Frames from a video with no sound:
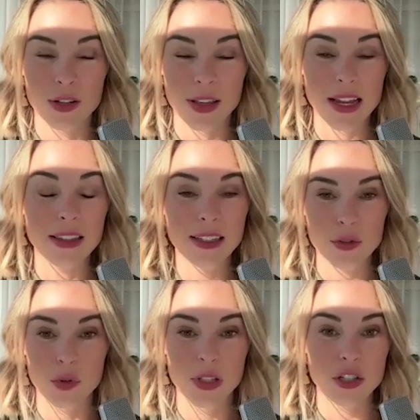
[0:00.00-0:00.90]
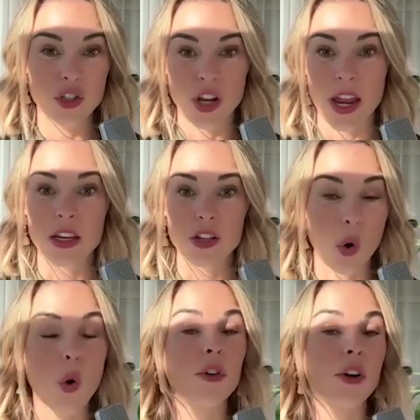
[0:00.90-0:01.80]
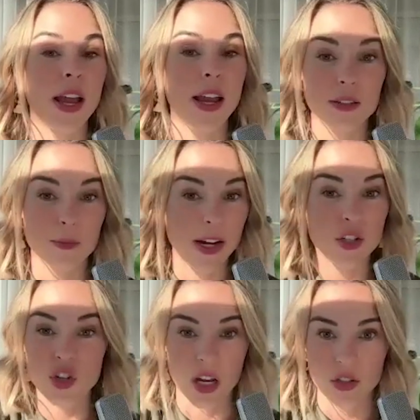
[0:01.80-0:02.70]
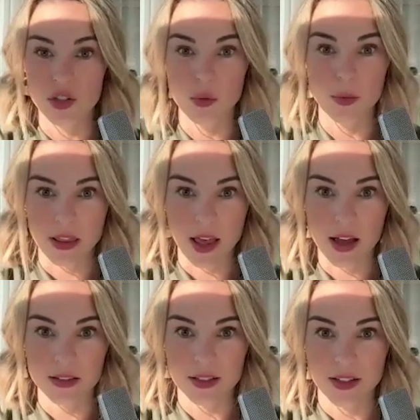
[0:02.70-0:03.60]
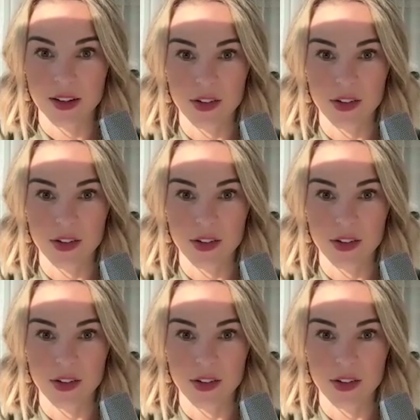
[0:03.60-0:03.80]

like literally change overnight by just doing that.